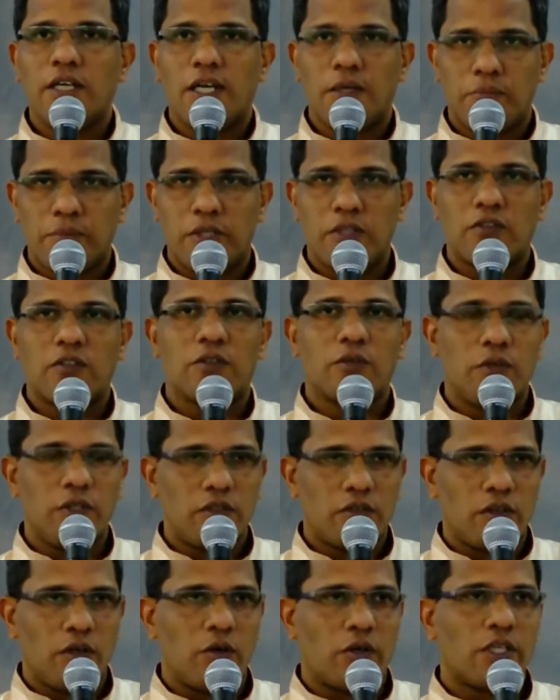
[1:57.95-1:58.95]
A person who
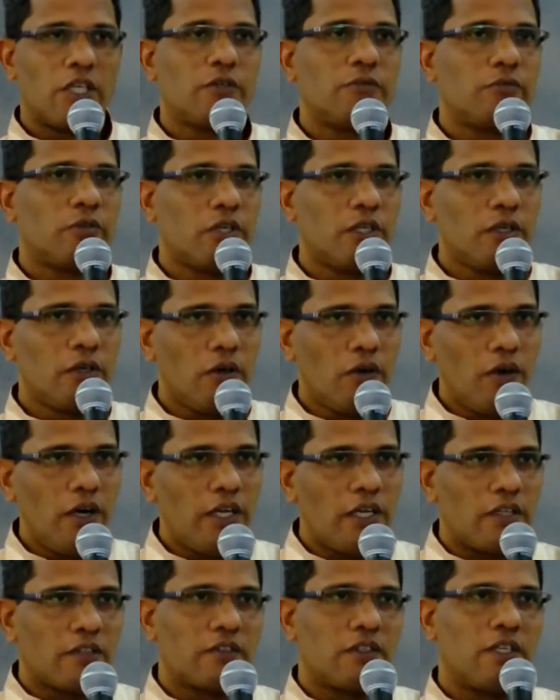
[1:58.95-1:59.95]
is longing for a
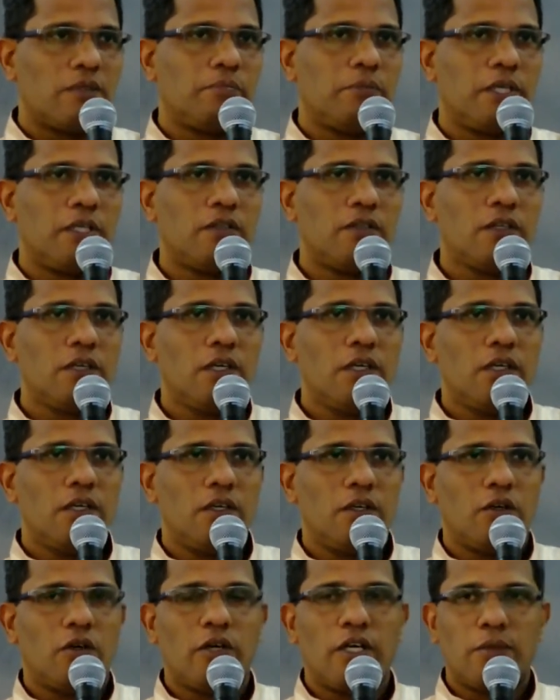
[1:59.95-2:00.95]
holiness. That means, you
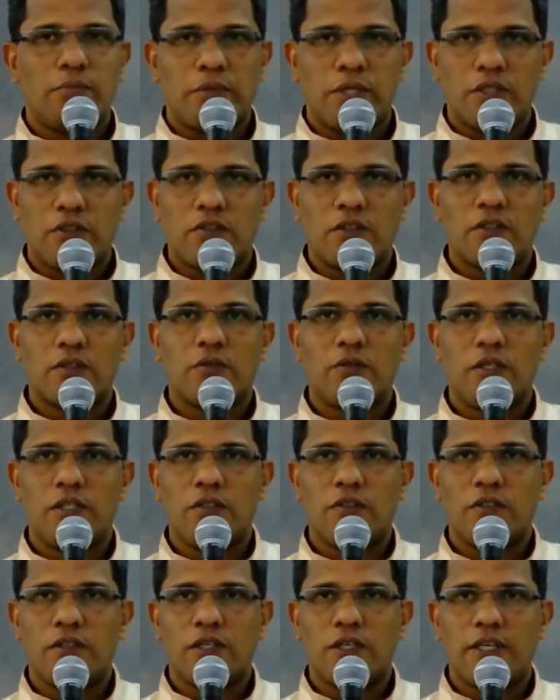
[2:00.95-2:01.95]
know, a person who
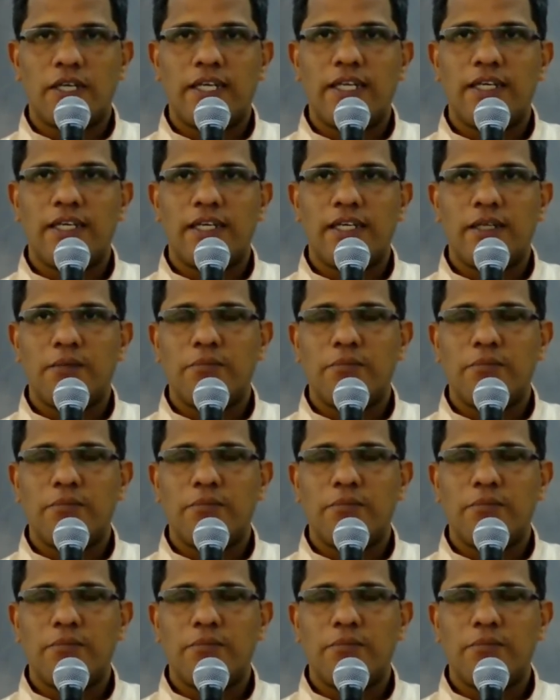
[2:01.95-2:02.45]
is uh, in, a, in a